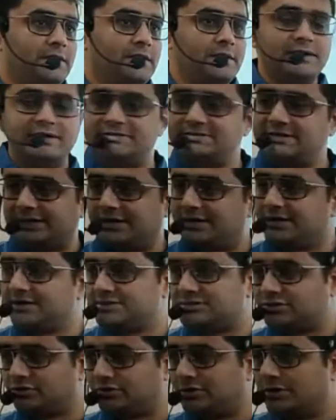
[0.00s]
Is that
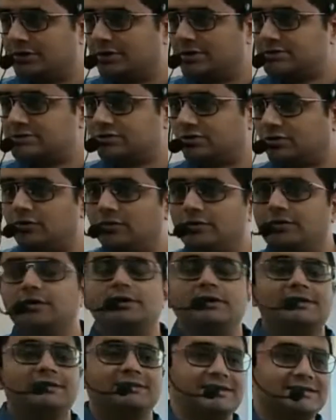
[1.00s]
understood?
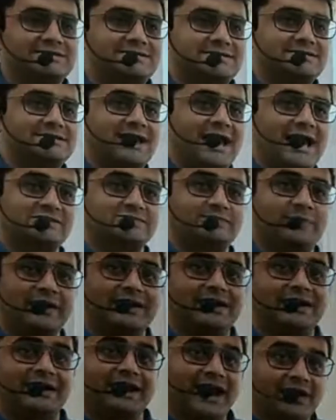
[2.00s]
So this has been
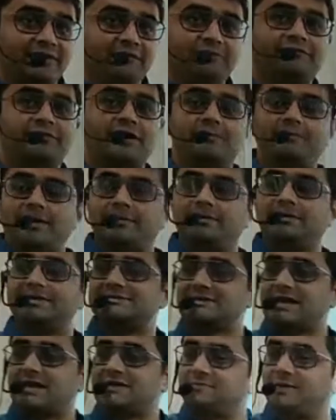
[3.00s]
derived from,
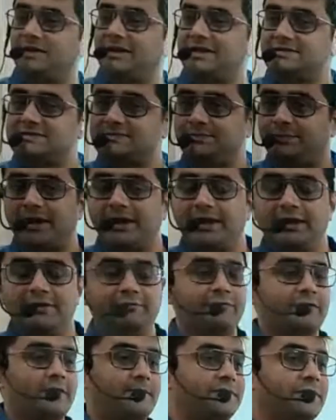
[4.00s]
this has been inspired
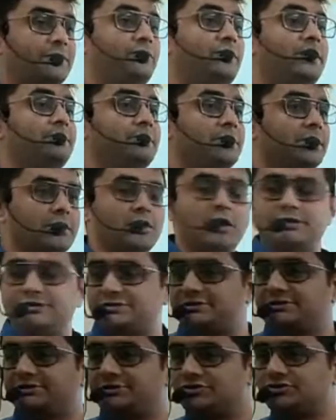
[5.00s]
from the Weimar
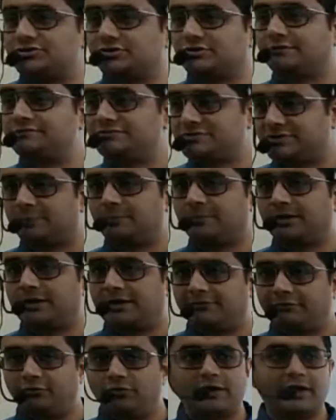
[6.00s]
Constitution of Germany,
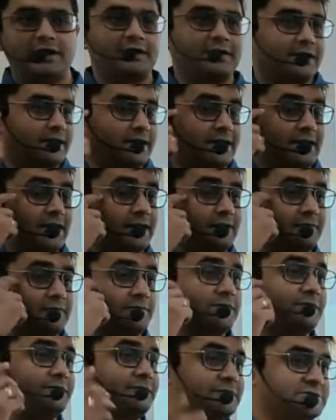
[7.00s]
if you can recollect
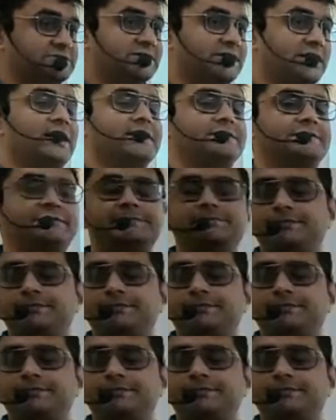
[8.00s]
from the first class.